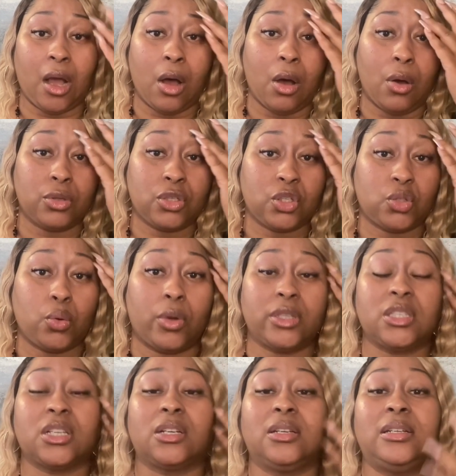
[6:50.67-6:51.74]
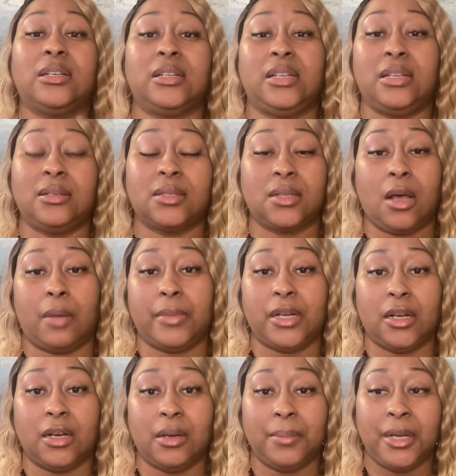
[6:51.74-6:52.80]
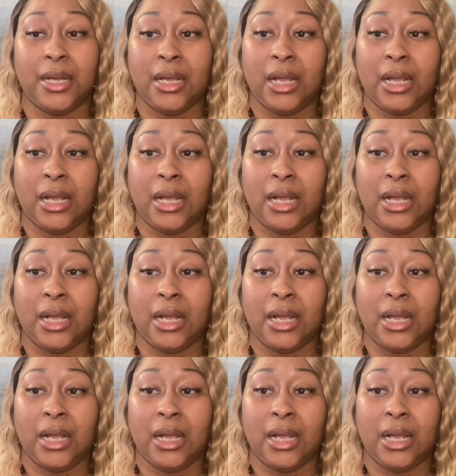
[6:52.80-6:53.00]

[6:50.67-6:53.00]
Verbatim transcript: all sorts of goodies coming up.